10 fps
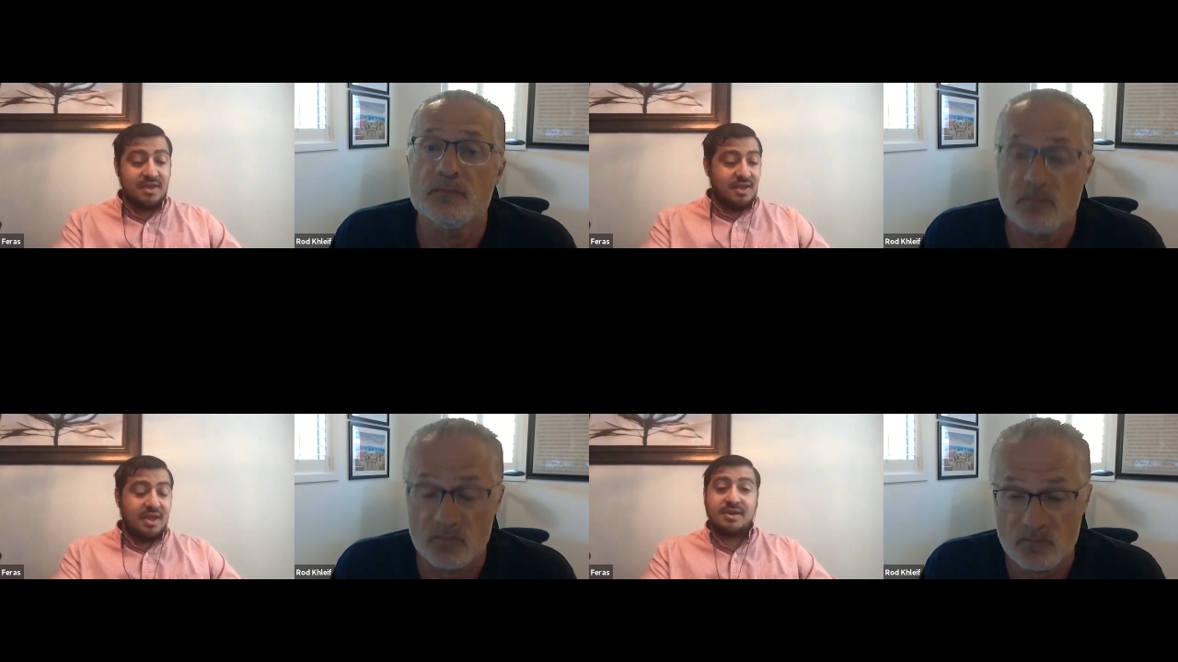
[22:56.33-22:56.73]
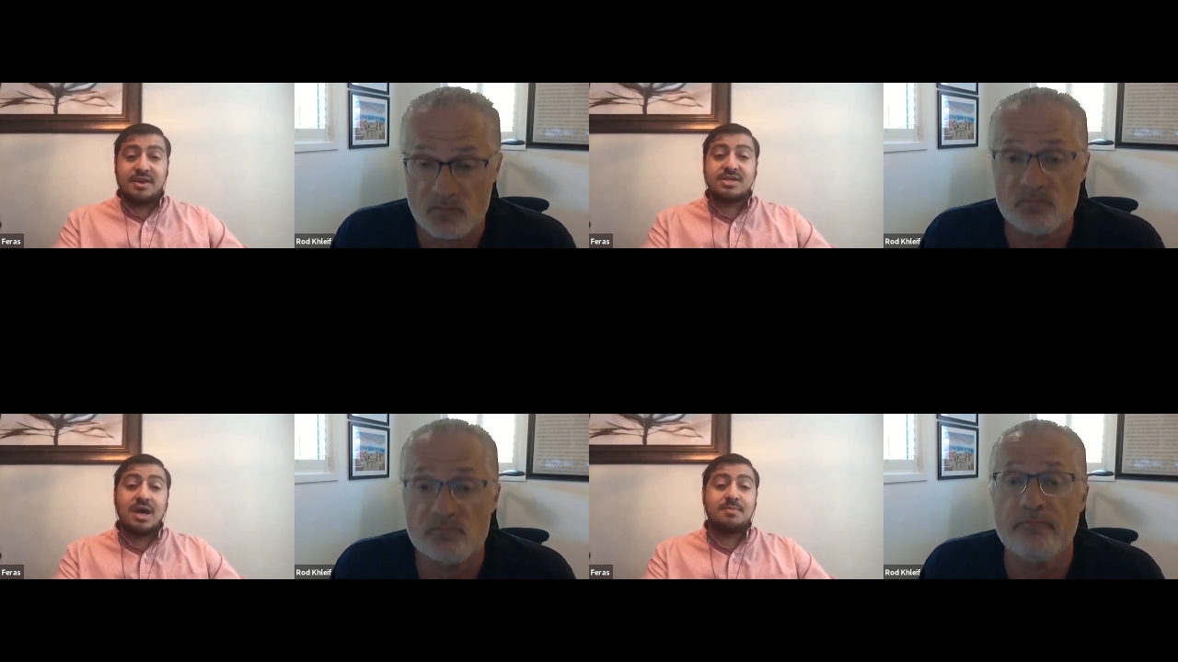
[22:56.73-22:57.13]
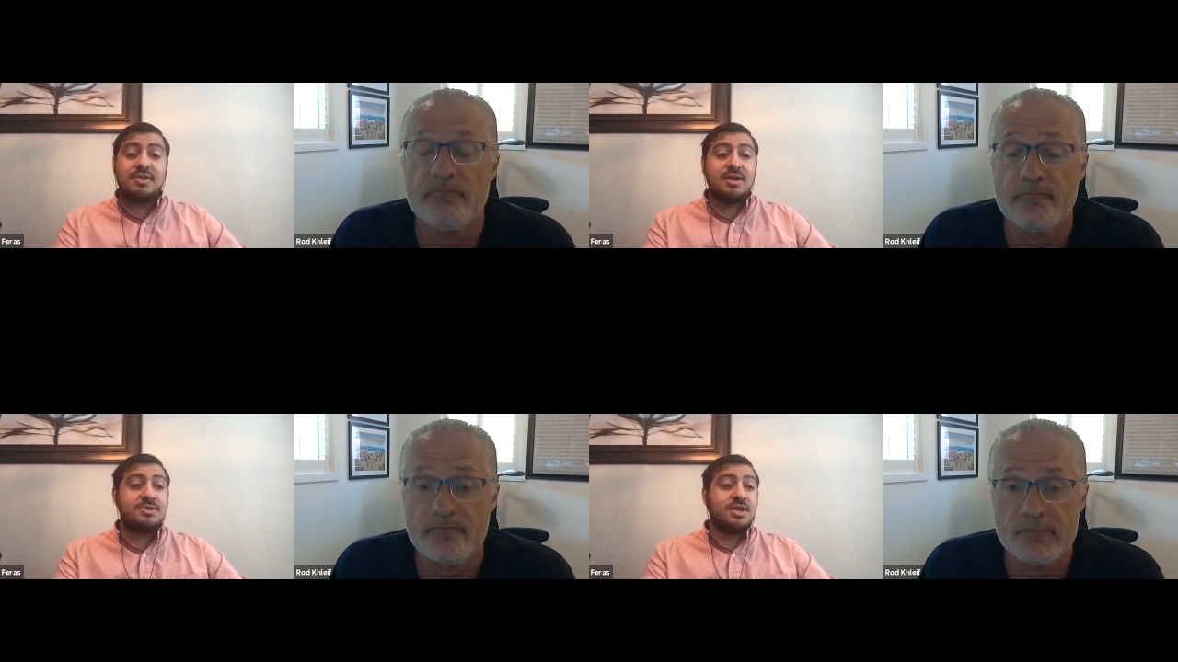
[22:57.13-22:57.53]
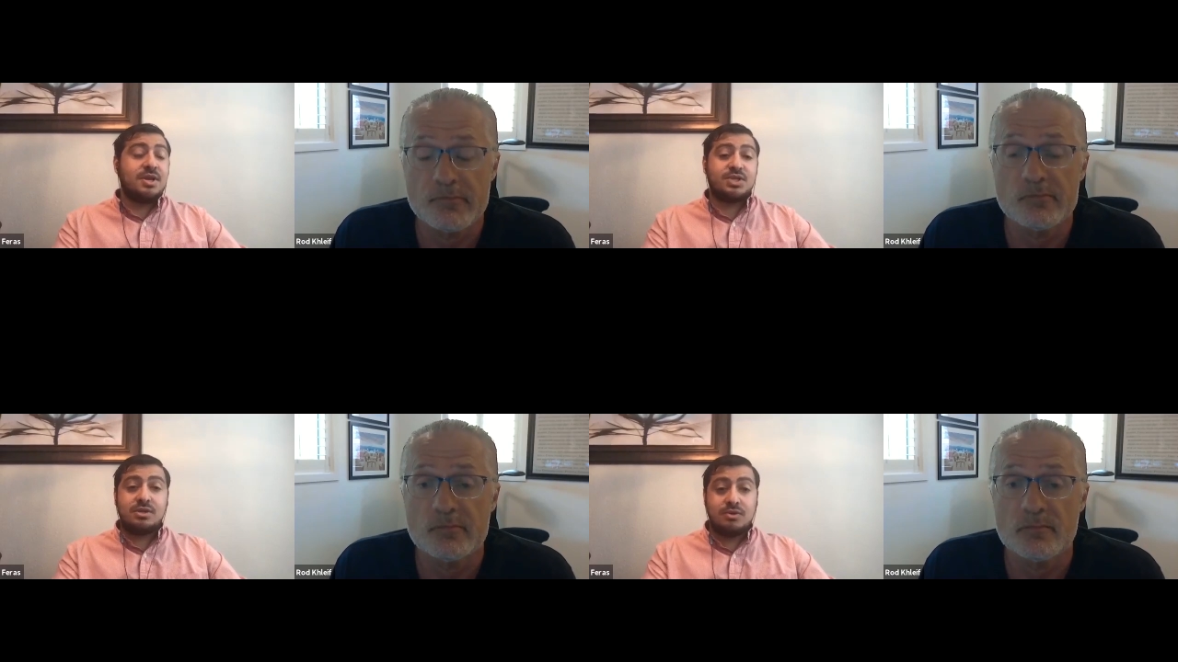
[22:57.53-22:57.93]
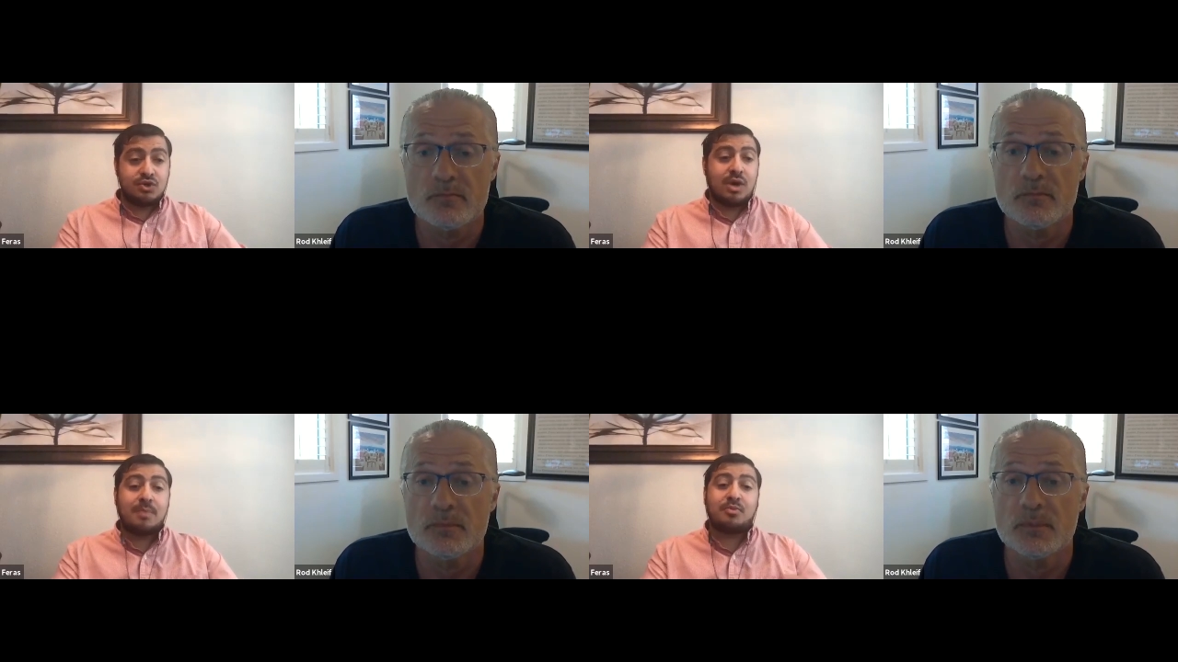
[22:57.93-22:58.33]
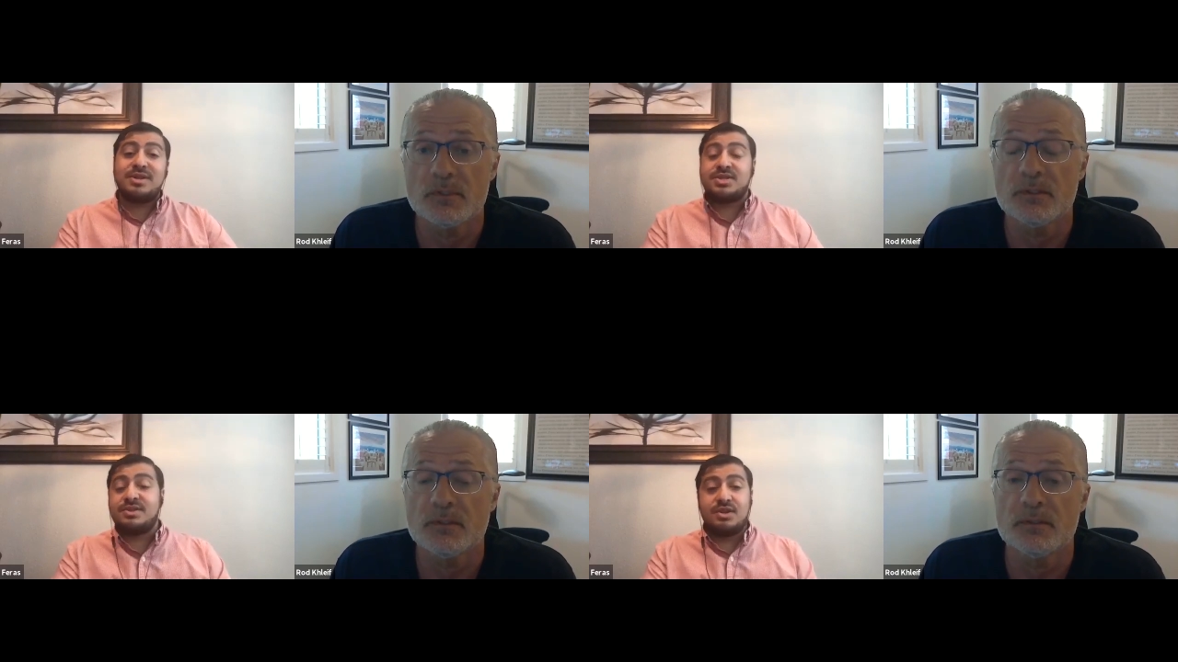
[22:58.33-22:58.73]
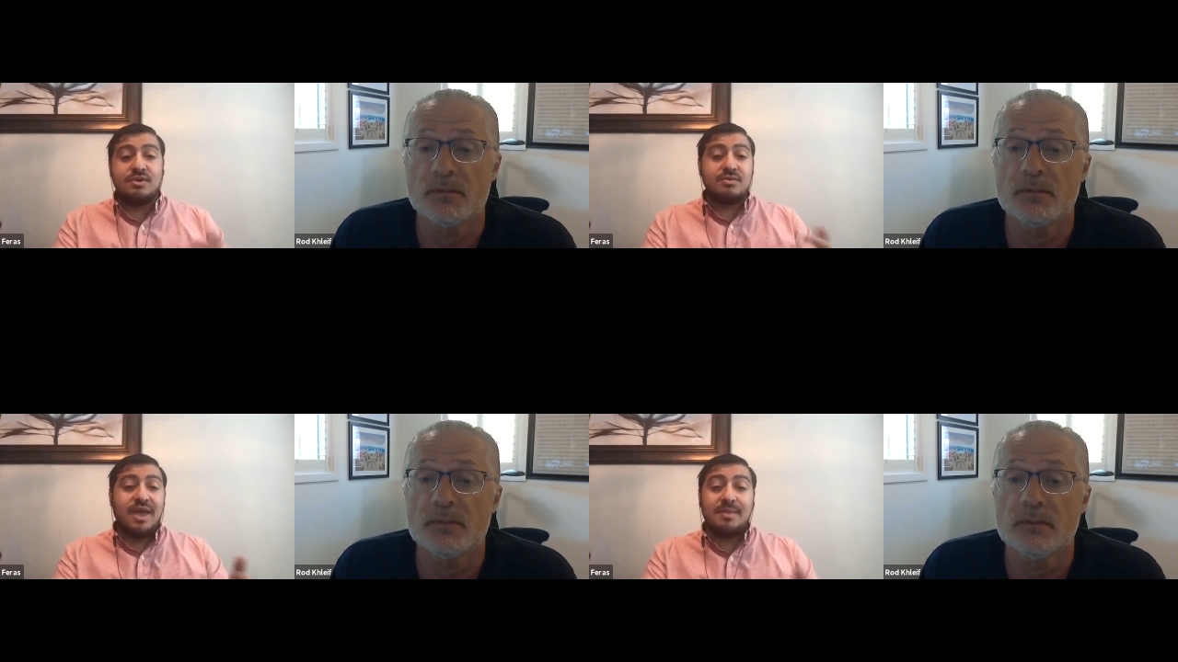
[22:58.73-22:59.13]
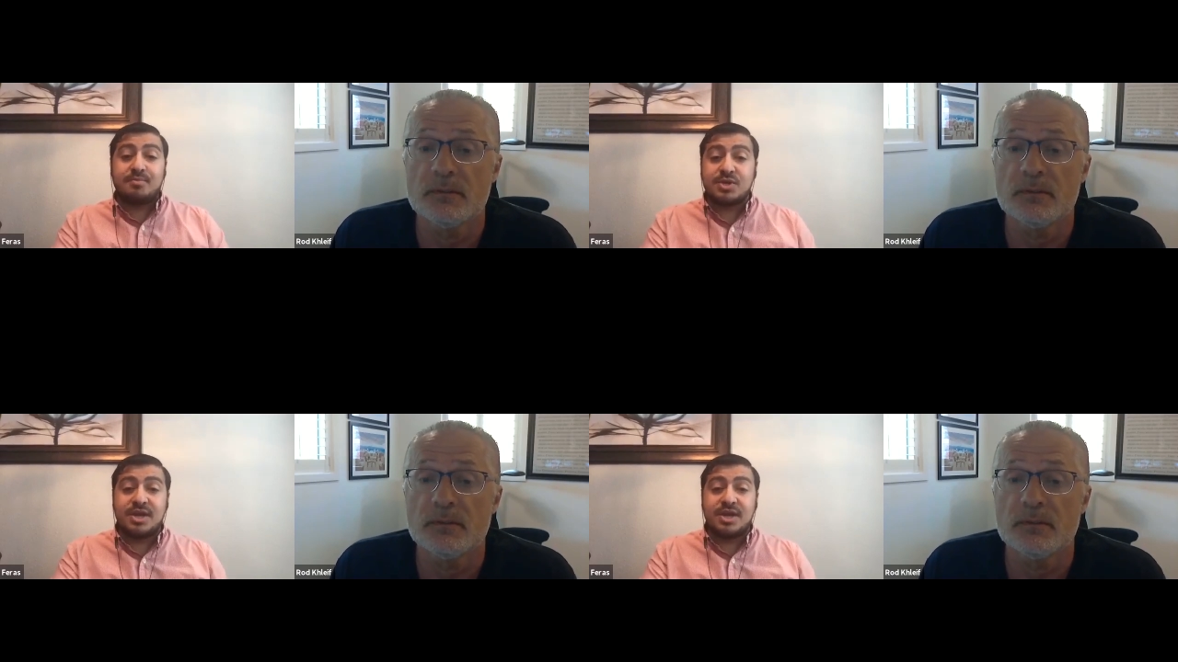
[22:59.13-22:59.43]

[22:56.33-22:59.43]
Speaker 1: and on top of that, let's also drop rents, you know, 8%.